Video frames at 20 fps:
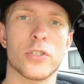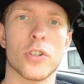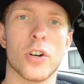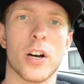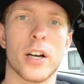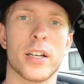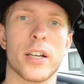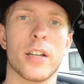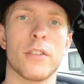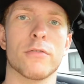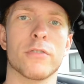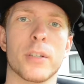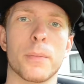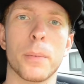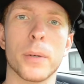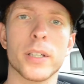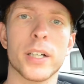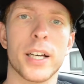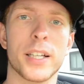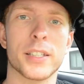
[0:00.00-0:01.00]
John,
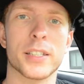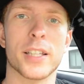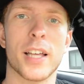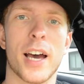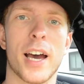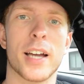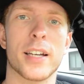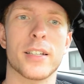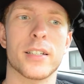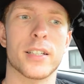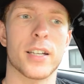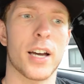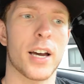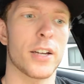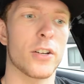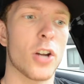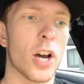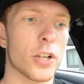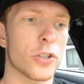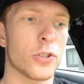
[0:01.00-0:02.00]
replaced that
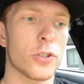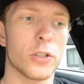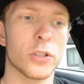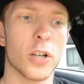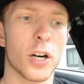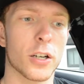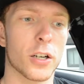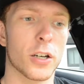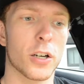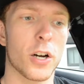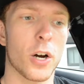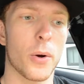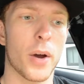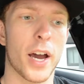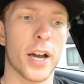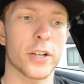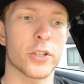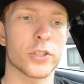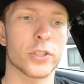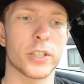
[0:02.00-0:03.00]
not too long ago
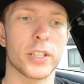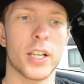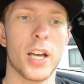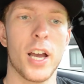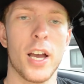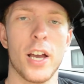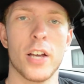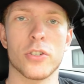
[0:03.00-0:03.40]
actually.